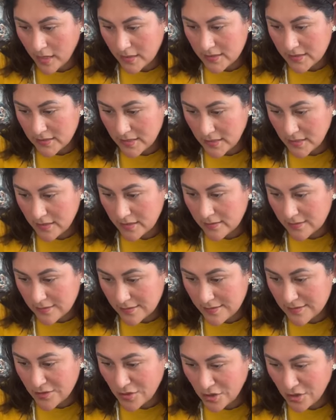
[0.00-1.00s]

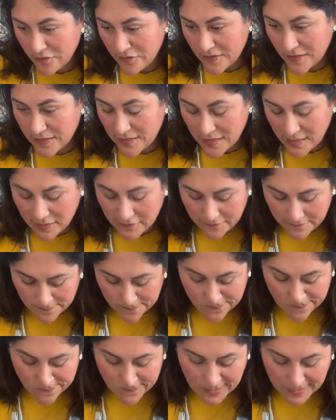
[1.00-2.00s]
Waxing some of the
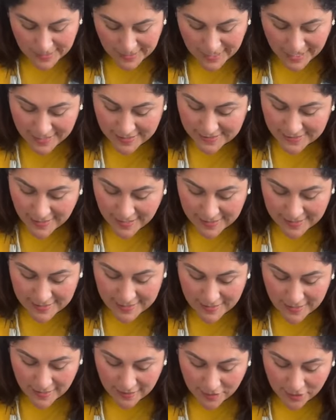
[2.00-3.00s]
leaf. I like the
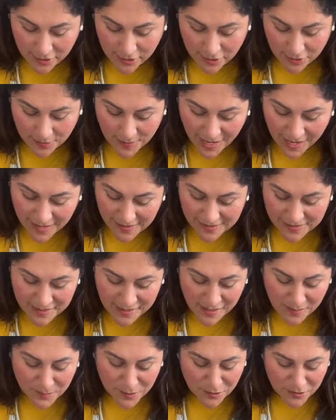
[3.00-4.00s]
idea, girl.
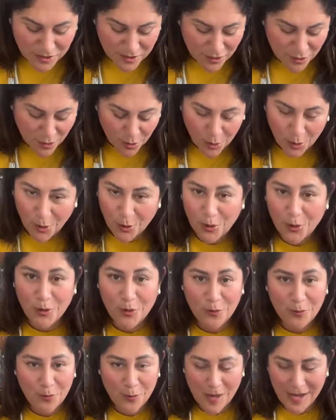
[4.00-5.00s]
I think I'm gonna go
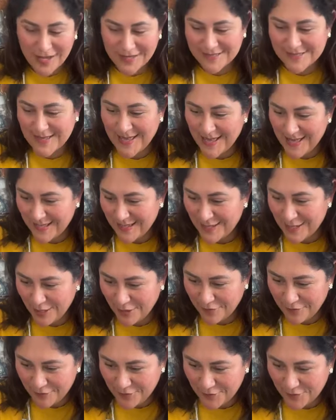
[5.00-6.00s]
all wax.
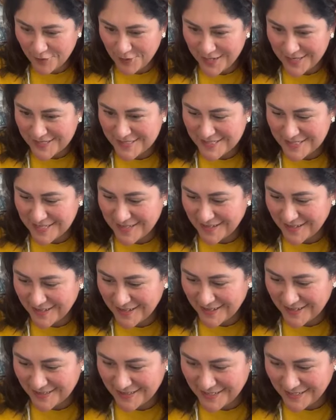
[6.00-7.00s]
I love your
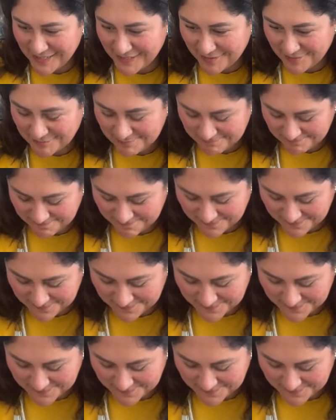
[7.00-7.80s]
idea, Kathy.